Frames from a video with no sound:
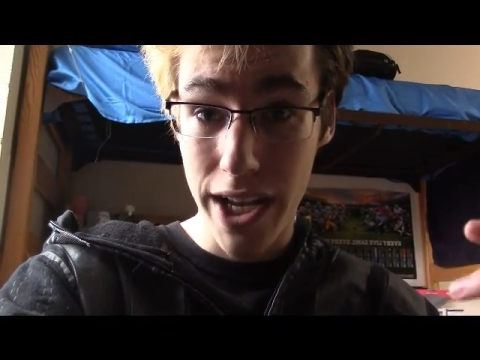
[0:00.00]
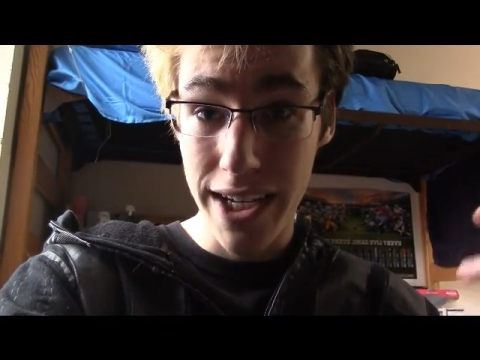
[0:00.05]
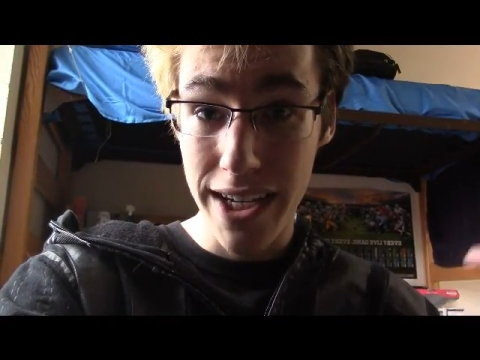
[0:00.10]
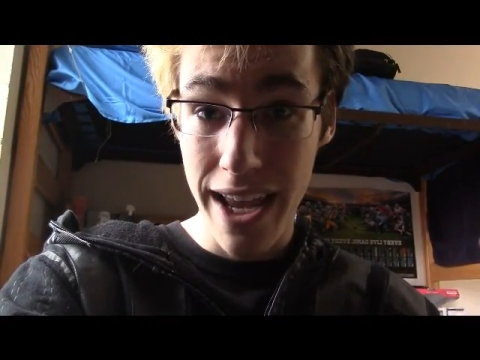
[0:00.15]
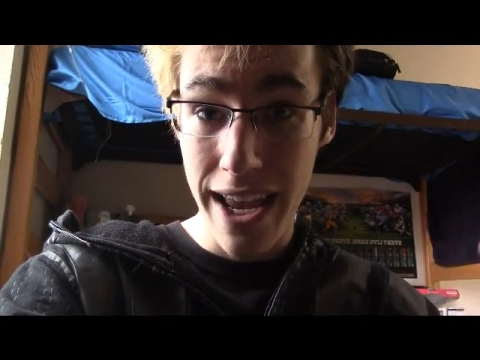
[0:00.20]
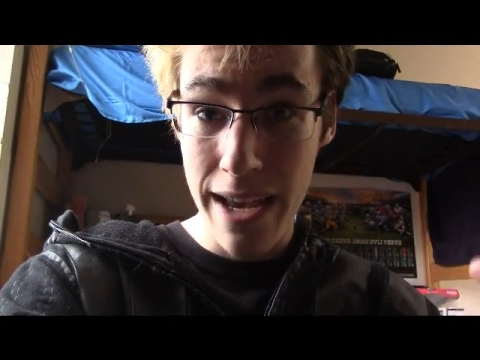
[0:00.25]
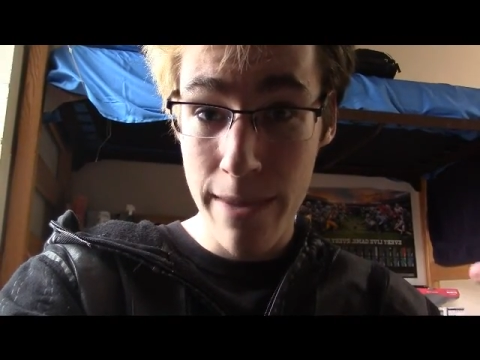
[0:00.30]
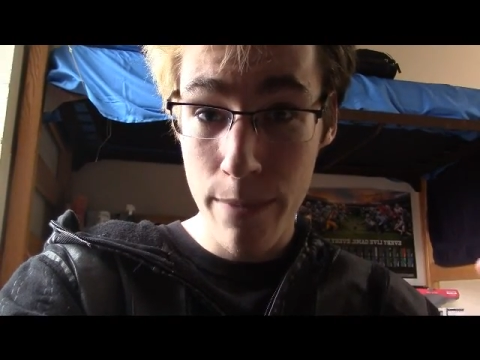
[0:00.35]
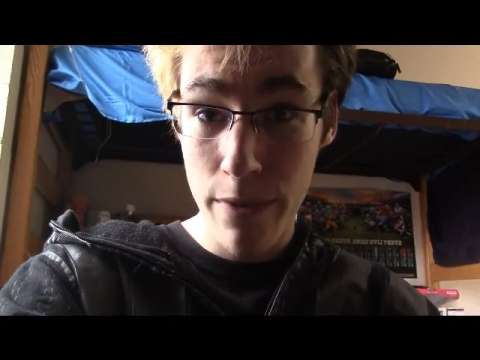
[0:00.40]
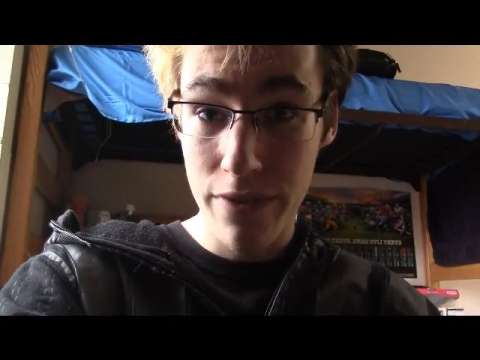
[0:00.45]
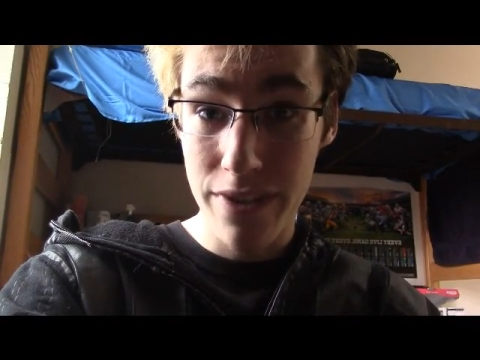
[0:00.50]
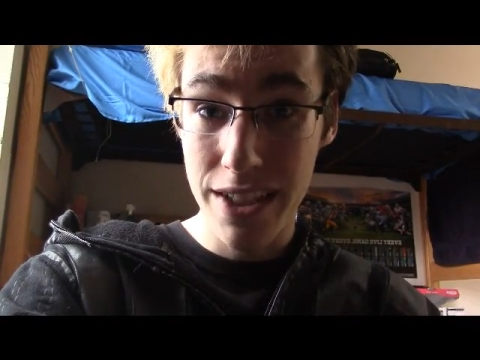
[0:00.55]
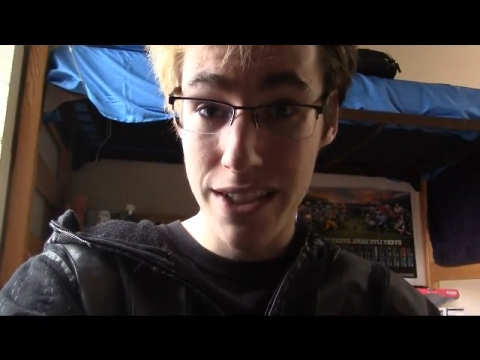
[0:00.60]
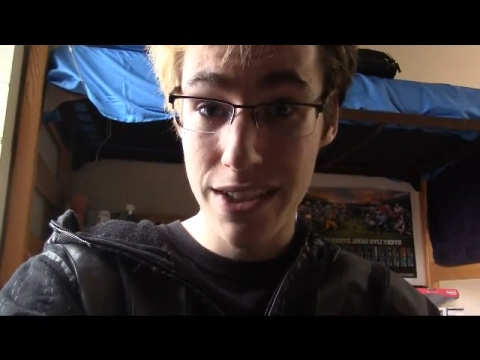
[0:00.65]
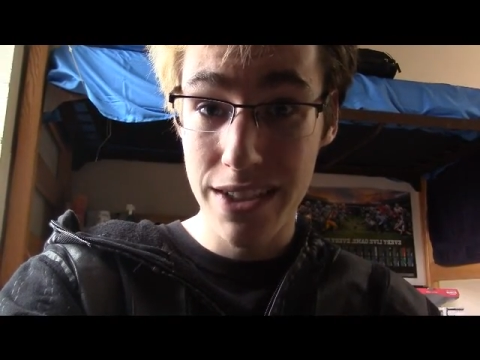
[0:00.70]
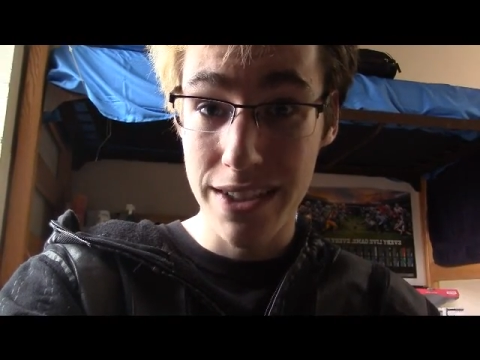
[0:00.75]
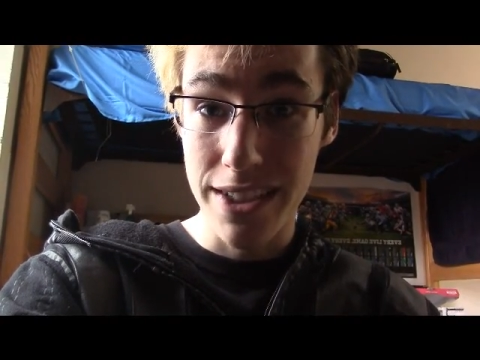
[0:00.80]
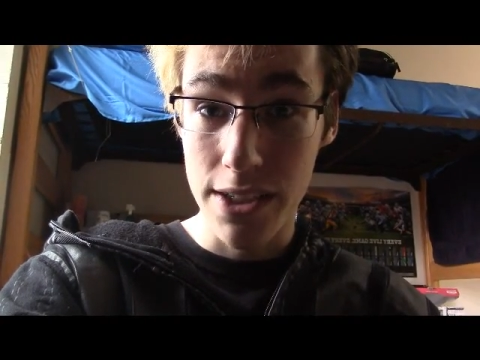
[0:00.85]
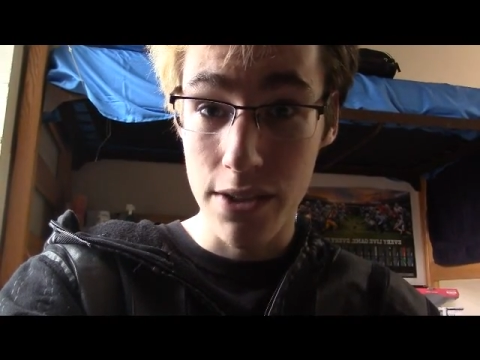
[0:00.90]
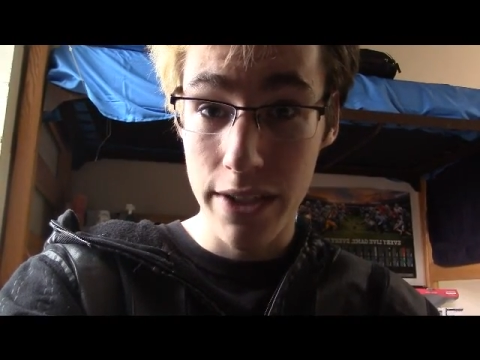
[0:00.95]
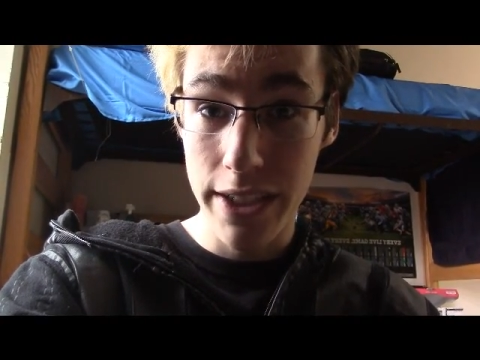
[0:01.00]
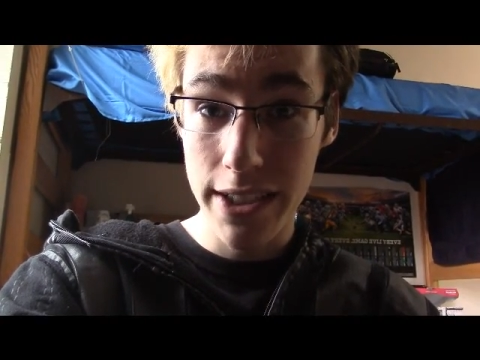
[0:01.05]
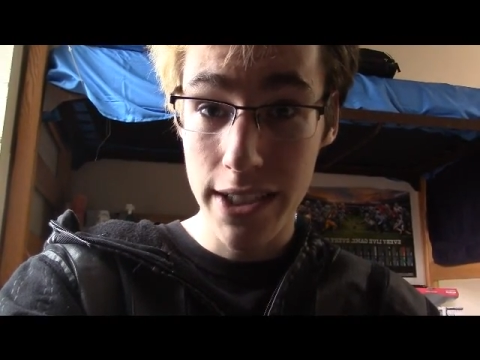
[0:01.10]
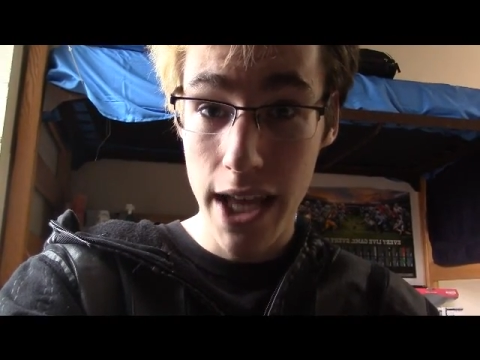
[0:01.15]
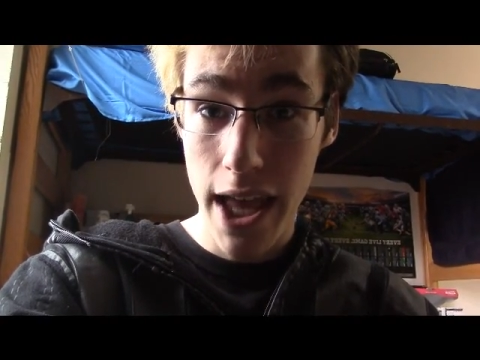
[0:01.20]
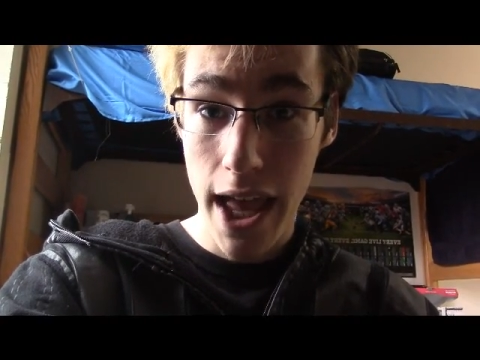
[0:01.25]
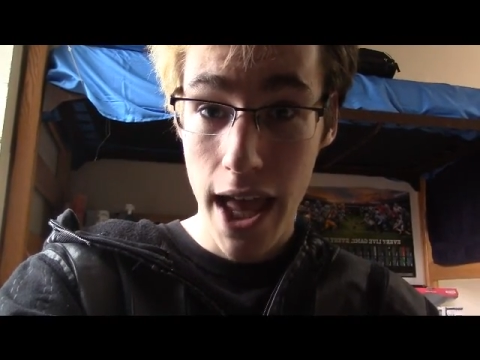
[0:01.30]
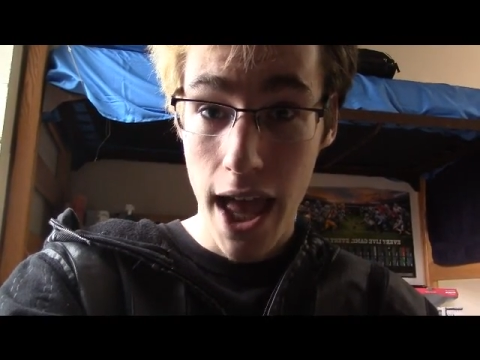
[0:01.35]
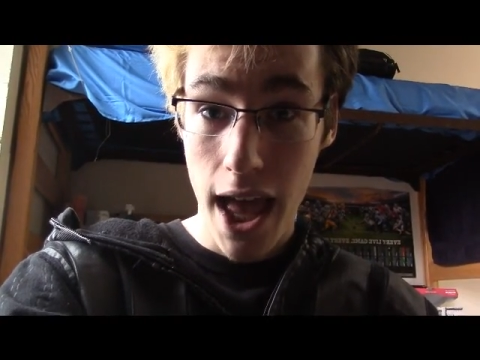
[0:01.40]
a name of this series.